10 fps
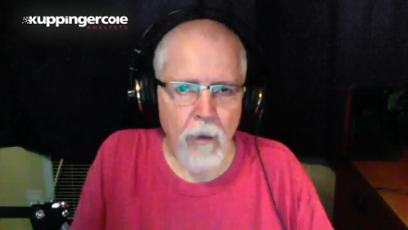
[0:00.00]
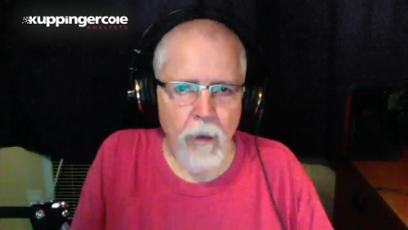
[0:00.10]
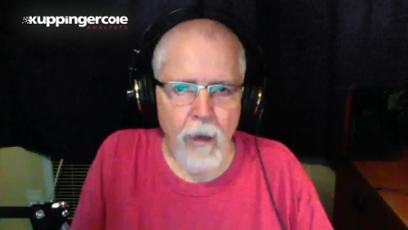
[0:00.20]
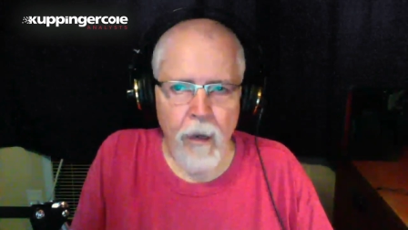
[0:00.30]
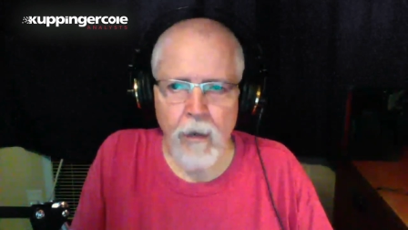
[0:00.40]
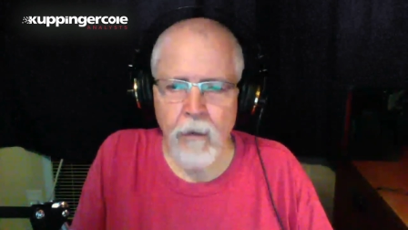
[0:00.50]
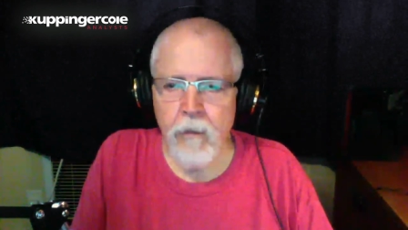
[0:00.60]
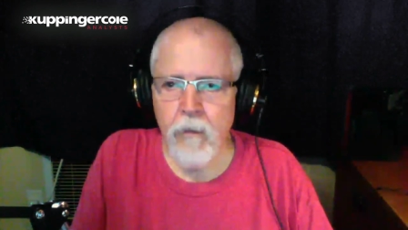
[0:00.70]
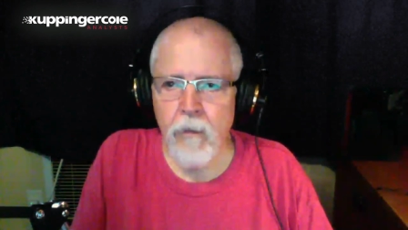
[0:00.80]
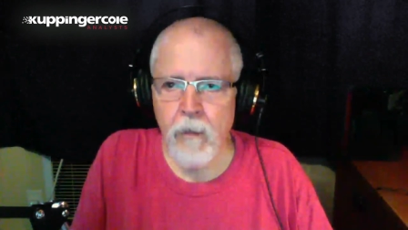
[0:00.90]
And,
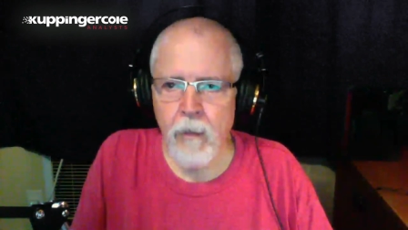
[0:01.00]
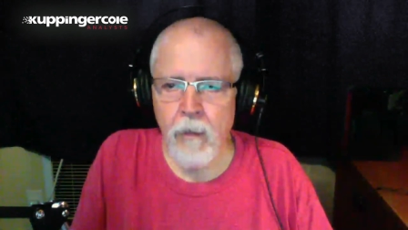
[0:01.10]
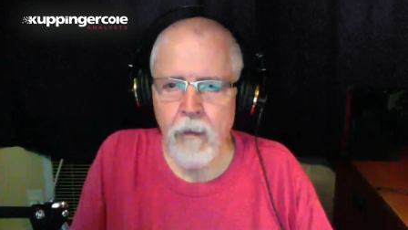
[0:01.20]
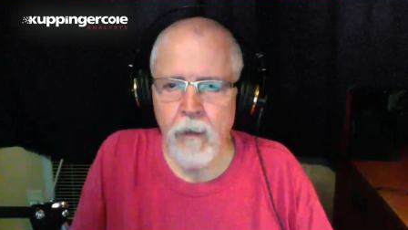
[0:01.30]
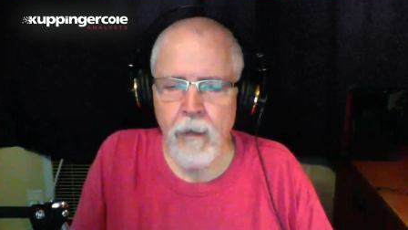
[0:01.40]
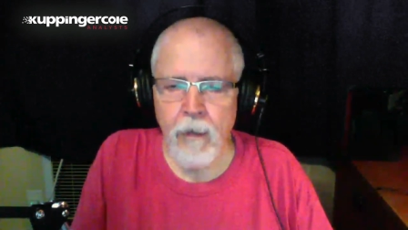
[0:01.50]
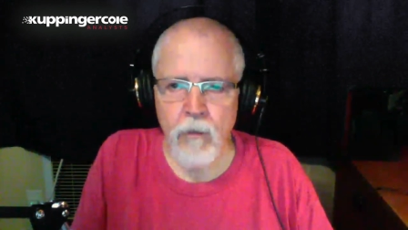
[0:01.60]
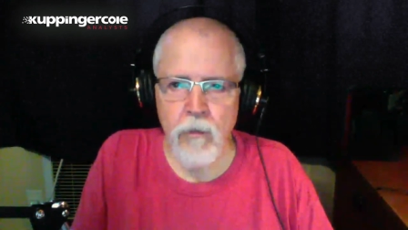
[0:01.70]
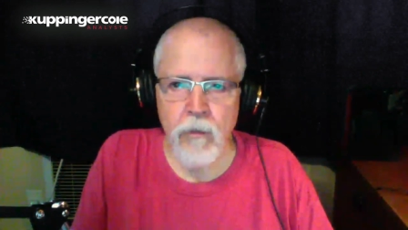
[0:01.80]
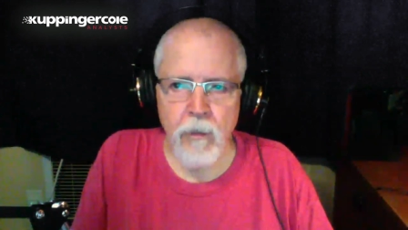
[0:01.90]
uh, and
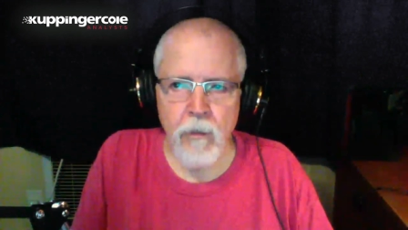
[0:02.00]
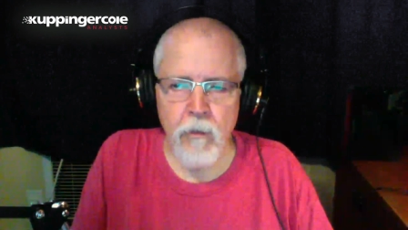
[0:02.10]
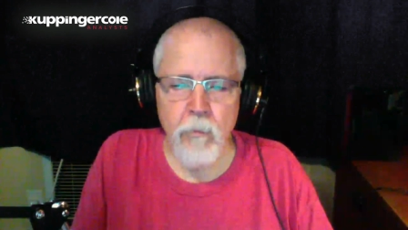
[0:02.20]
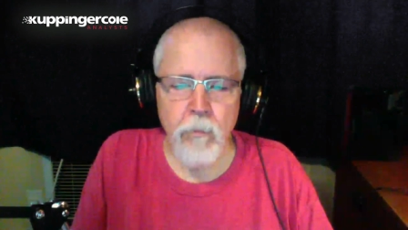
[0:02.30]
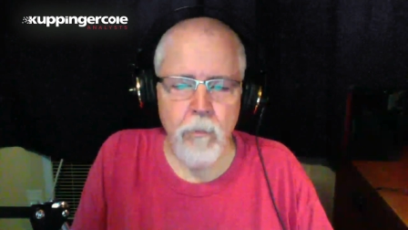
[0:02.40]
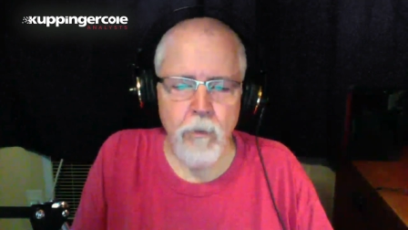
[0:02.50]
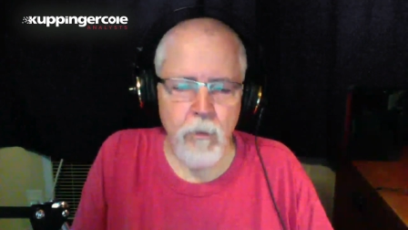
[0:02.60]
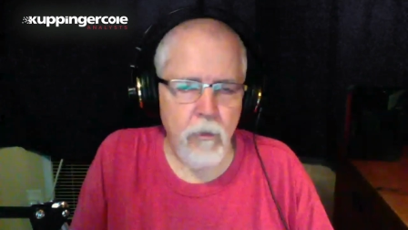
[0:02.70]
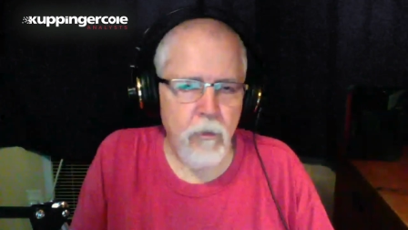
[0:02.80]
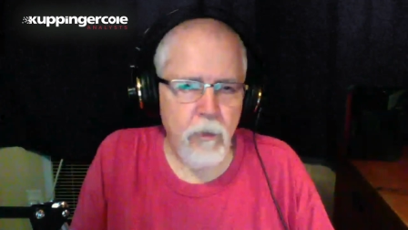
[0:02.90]
that's, and it's, it's
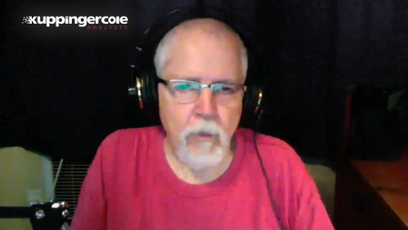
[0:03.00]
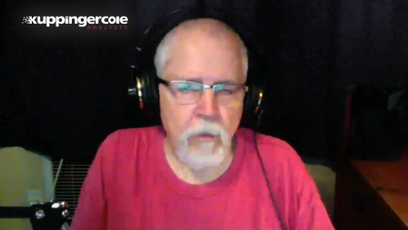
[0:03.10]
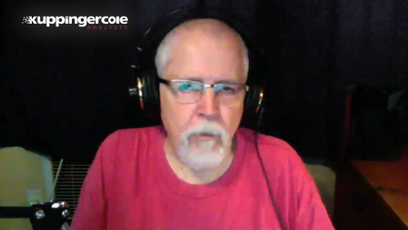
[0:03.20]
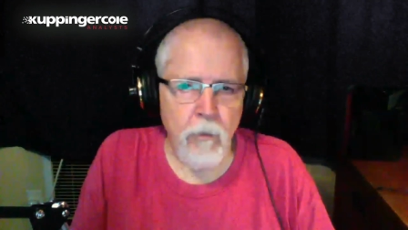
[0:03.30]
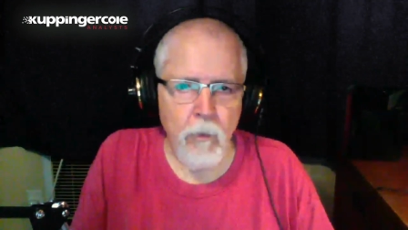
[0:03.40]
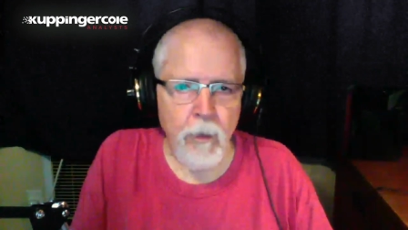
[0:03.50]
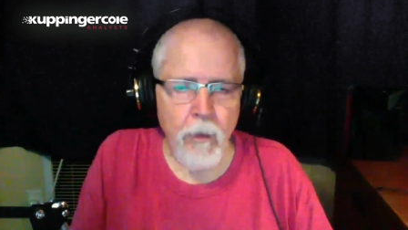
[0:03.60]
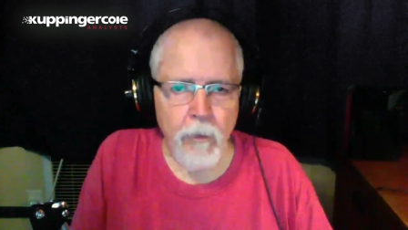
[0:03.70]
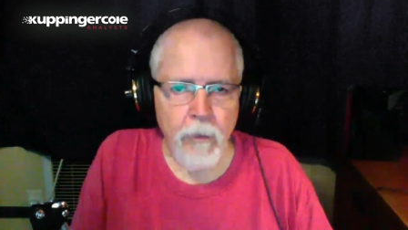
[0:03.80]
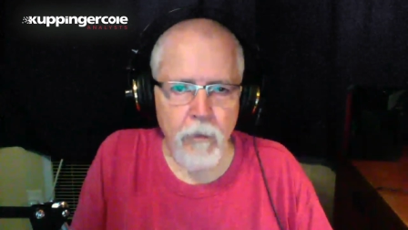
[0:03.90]
just essential to agree
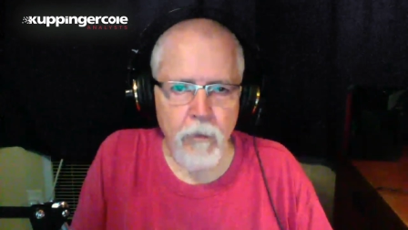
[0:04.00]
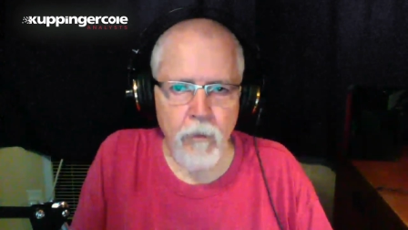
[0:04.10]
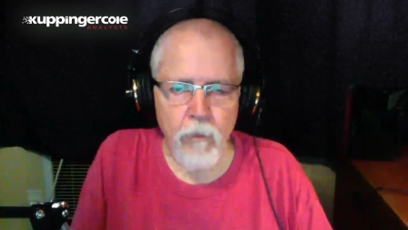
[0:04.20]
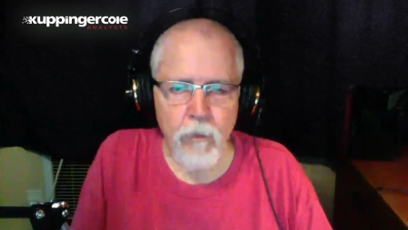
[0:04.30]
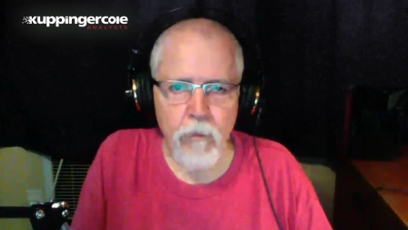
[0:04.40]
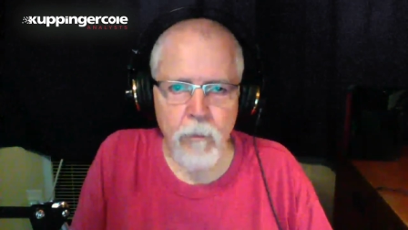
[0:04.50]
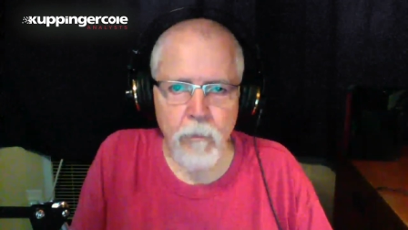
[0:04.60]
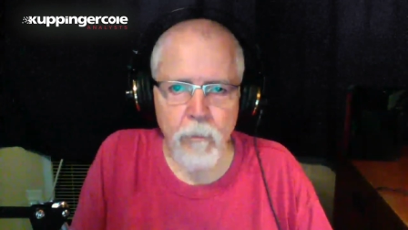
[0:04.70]
on what that stuff is.